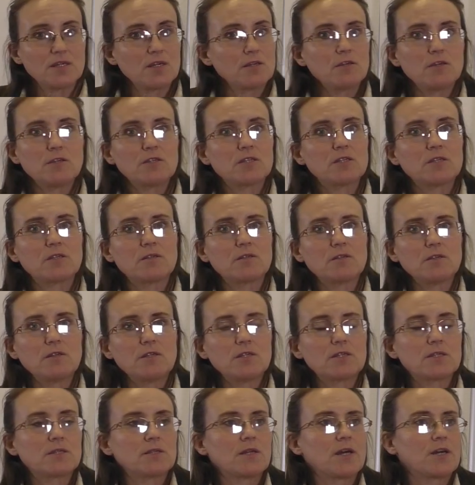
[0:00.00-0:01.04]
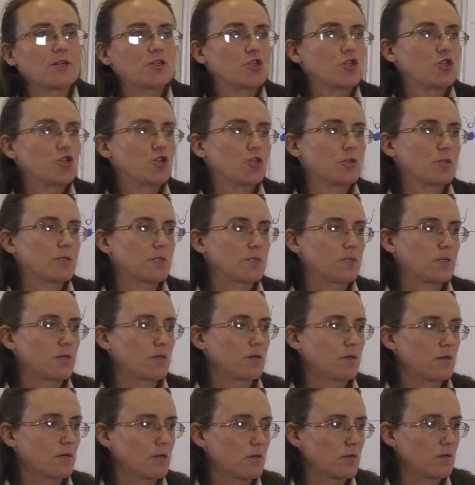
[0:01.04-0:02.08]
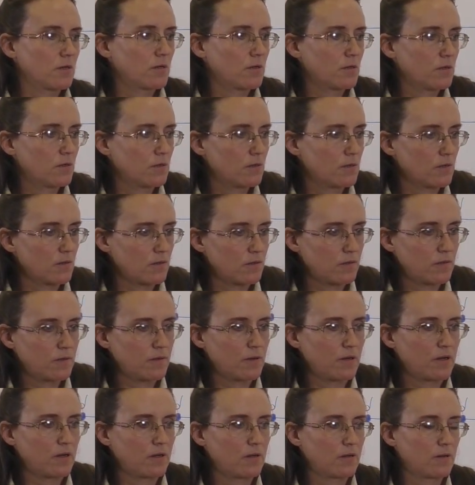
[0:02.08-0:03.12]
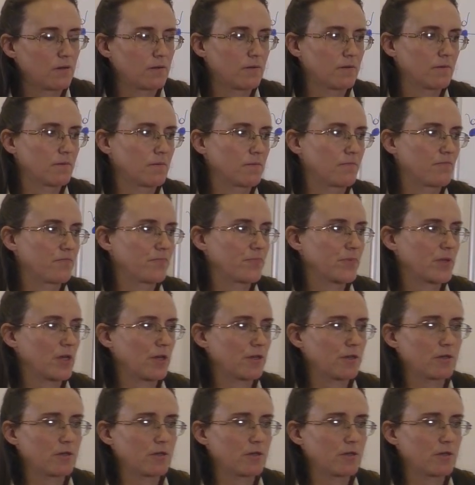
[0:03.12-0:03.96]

is essentially a cheat sheet on how to pass an interview.